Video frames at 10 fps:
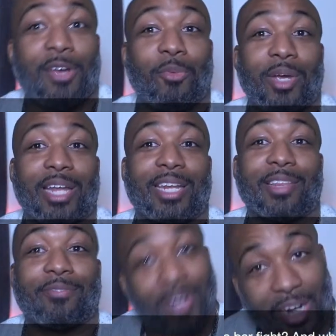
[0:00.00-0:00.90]
we had to get
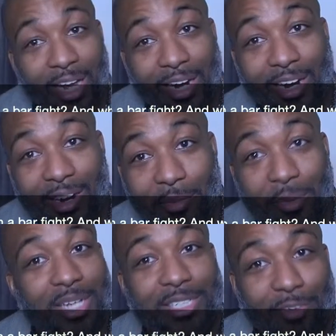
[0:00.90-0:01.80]
the fuck out of there
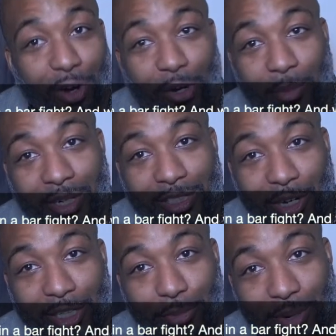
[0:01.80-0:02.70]
because I've heard about the
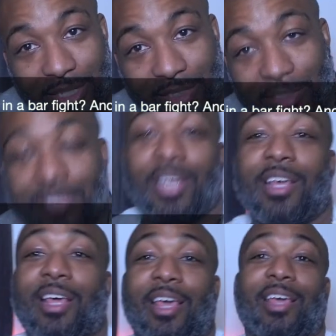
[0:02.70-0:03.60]
Turkish prisons
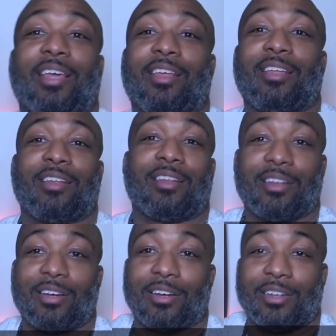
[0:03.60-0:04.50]
and
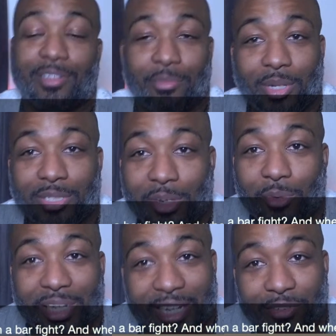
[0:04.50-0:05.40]
the military
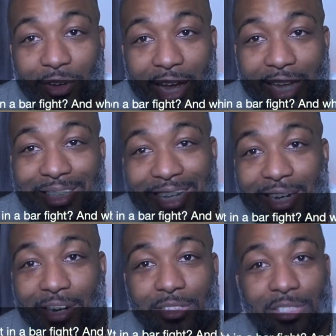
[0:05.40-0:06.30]
would leave your ass
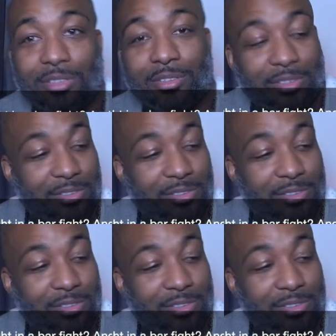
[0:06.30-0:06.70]
in there too.